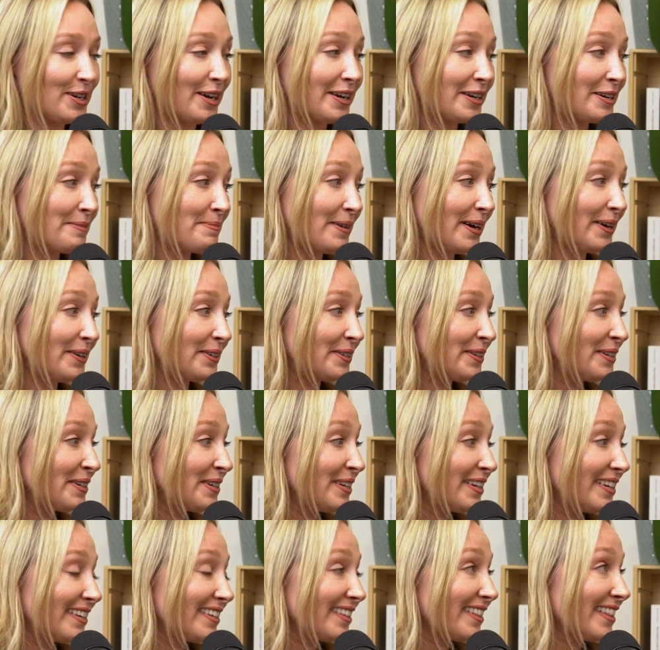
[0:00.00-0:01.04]
about
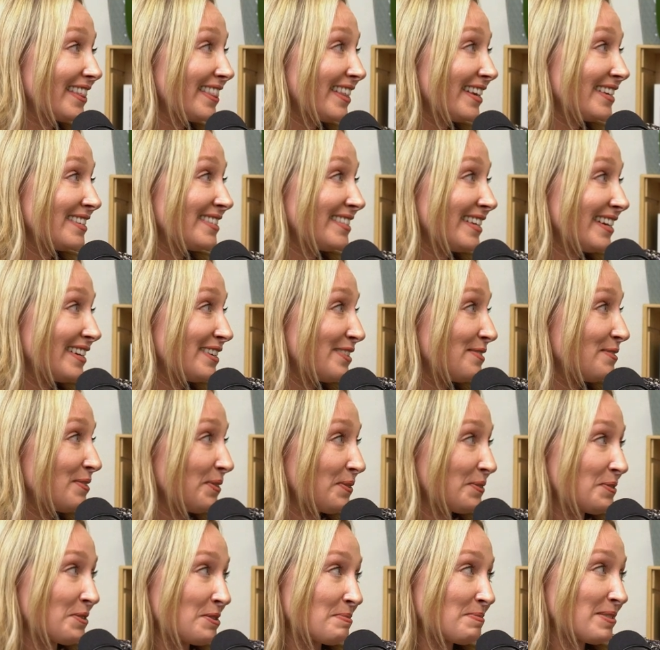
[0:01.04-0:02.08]
things that you don't
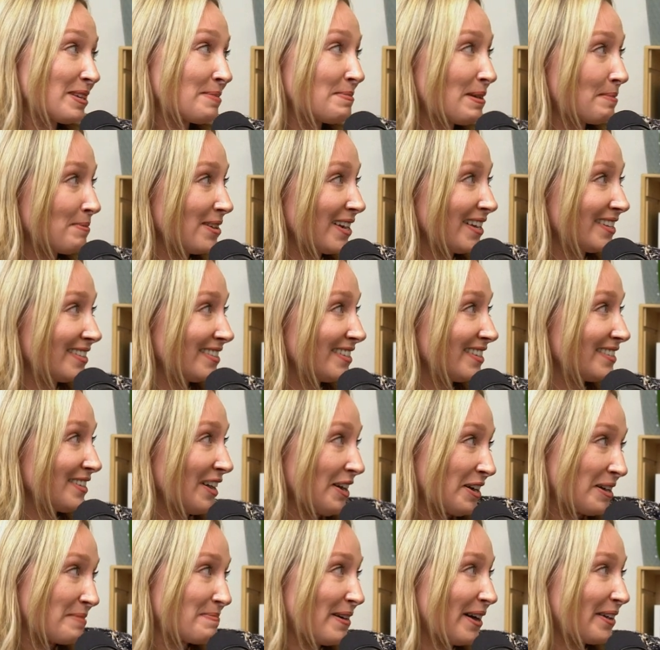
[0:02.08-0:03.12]
normally maybe get to talk
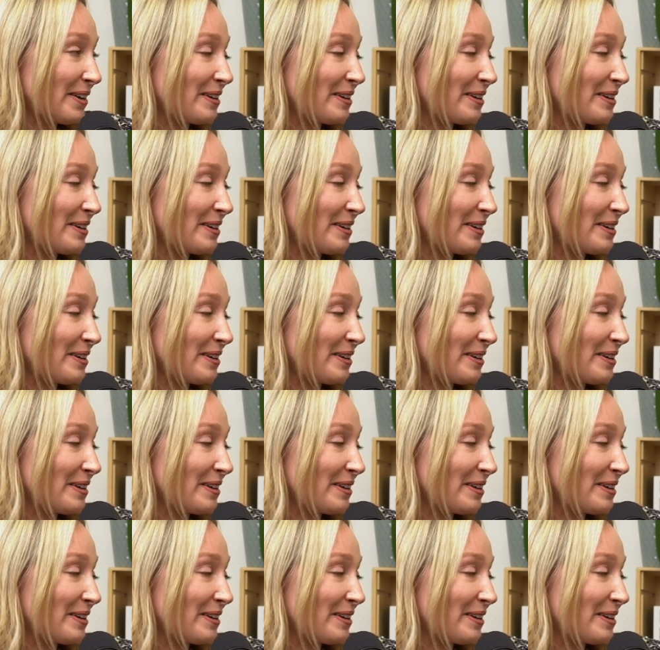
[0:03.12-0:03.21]
about on